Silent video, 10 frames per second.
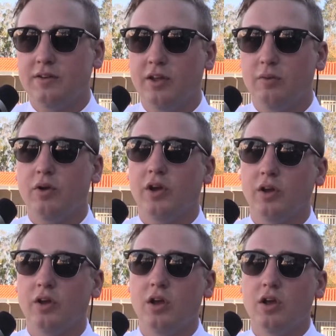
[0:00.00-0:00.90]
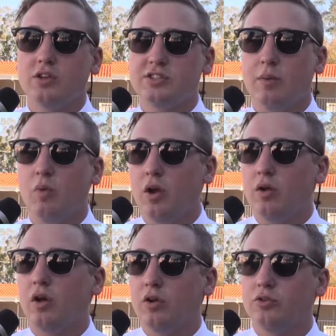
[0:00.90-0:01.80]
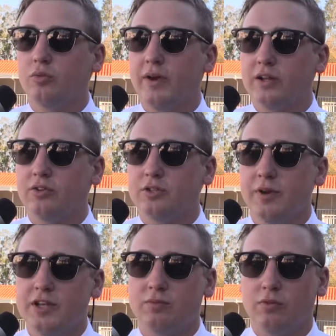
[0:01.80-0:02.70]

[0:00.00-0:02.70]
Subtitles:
I think we're somewhat back to his best.